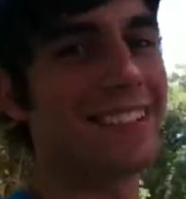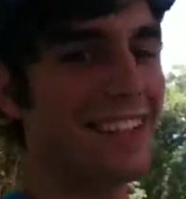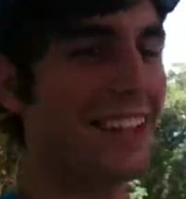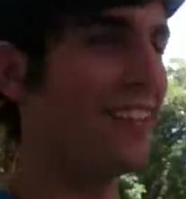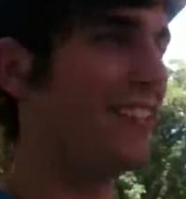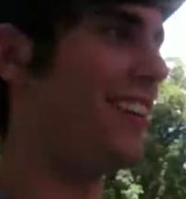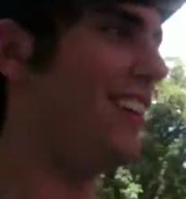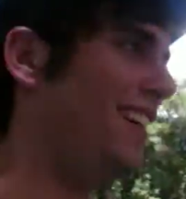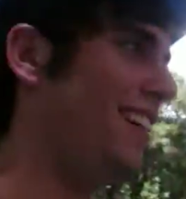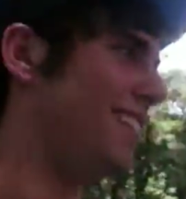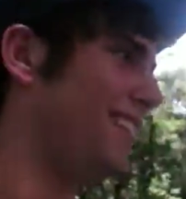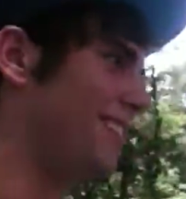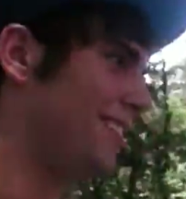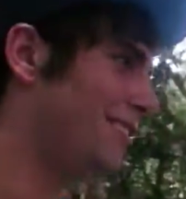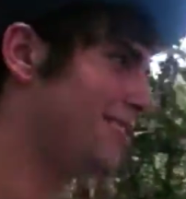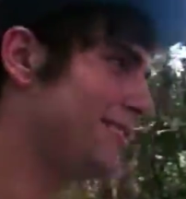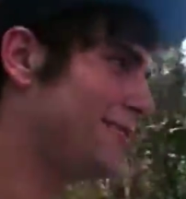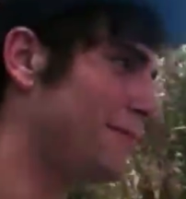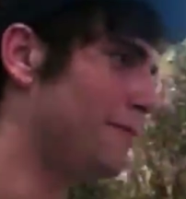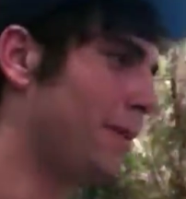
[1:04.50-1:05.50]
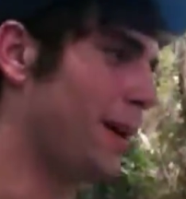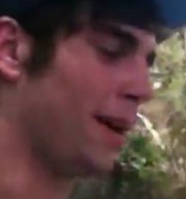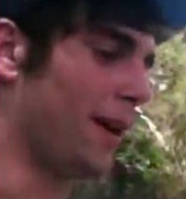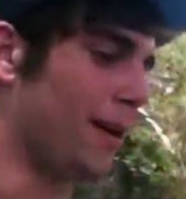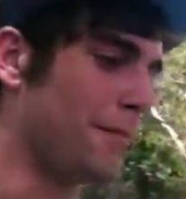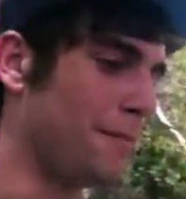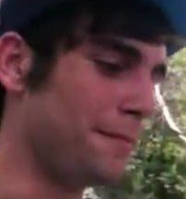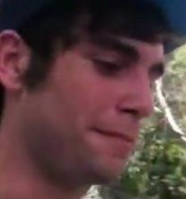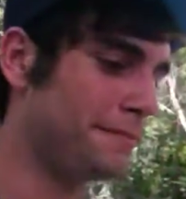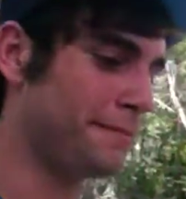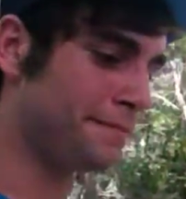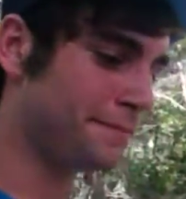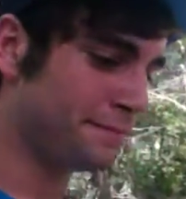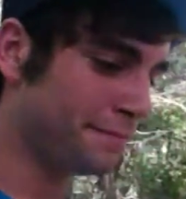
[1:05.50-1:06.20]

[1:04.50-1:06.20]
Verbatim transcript: stay over here. But um,